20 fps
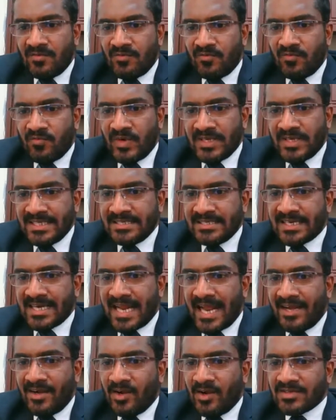Whether the
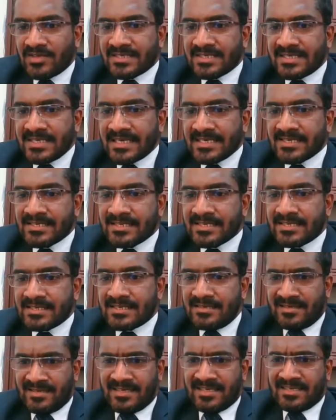Randox text
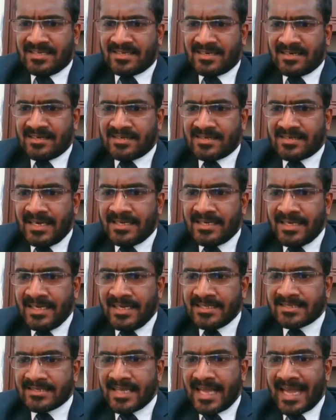test result
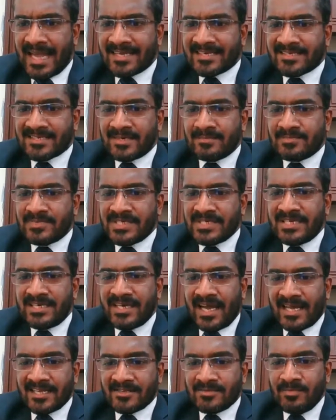is accepted
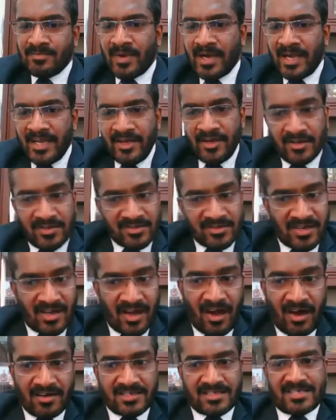as by your
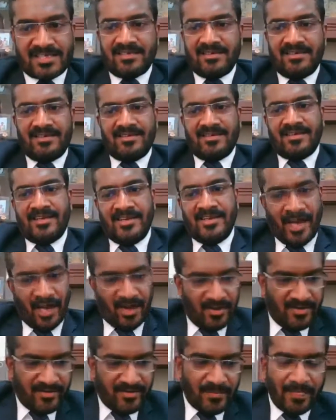card.
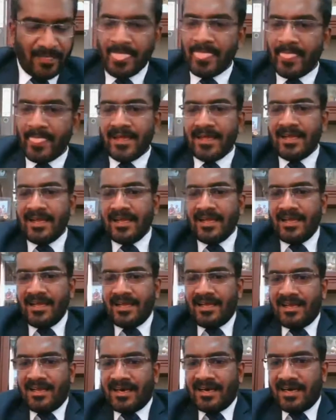Now,
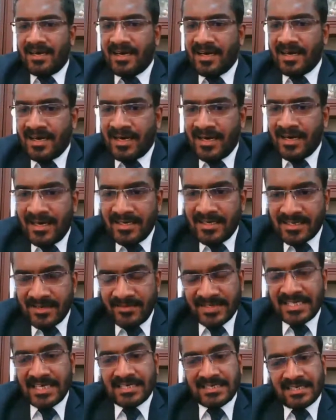uh,
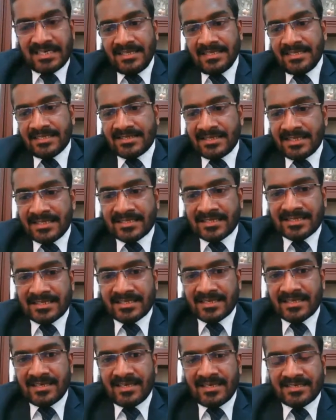Sivadasan, this
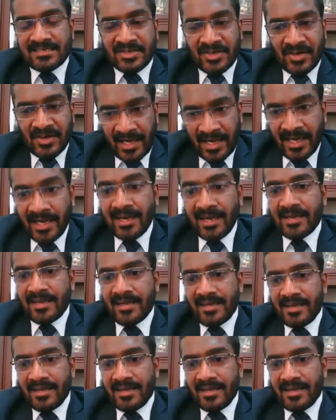is screening.